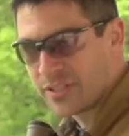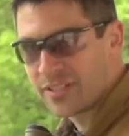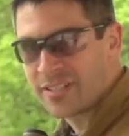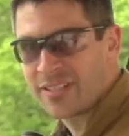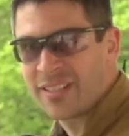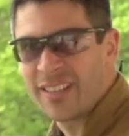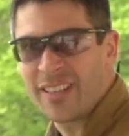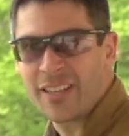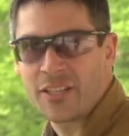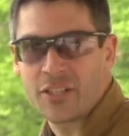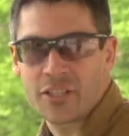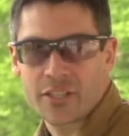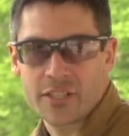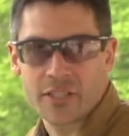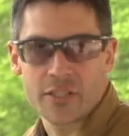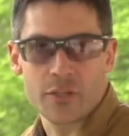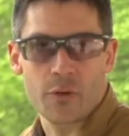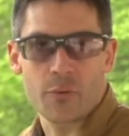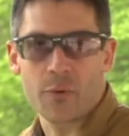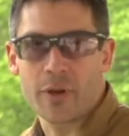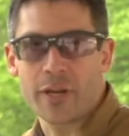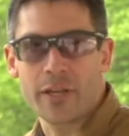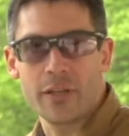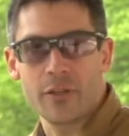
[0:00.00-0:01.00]
the sling just as
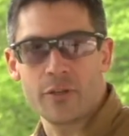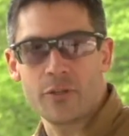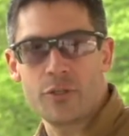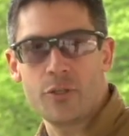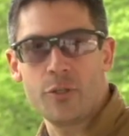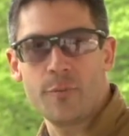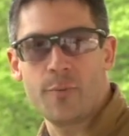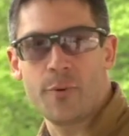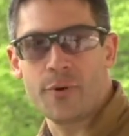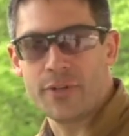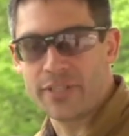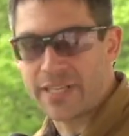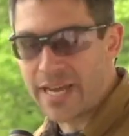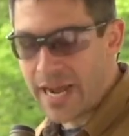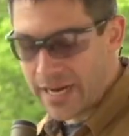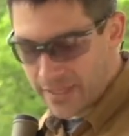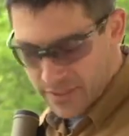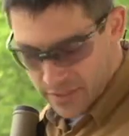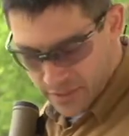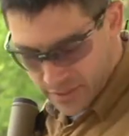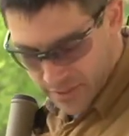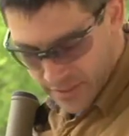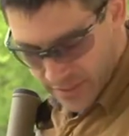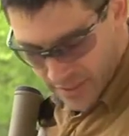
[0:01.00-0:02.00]
a regular 2-point tactical